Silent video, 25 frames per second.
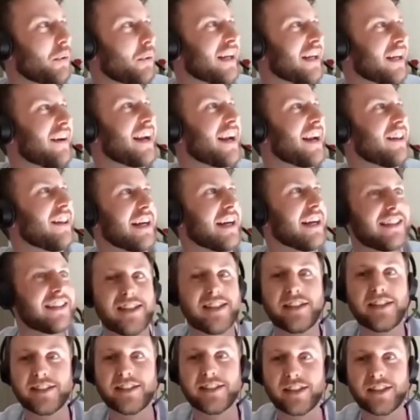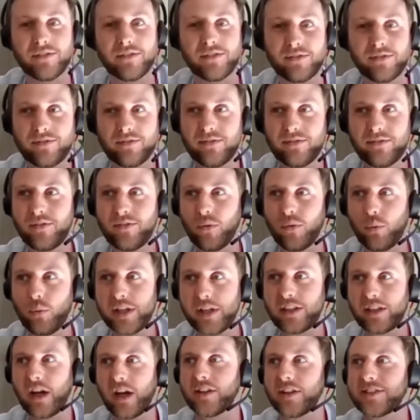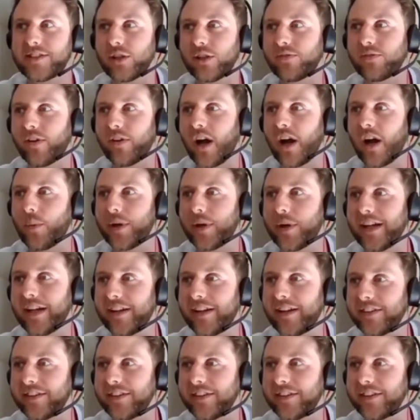I kind of like the idea of we had gotten so far with it,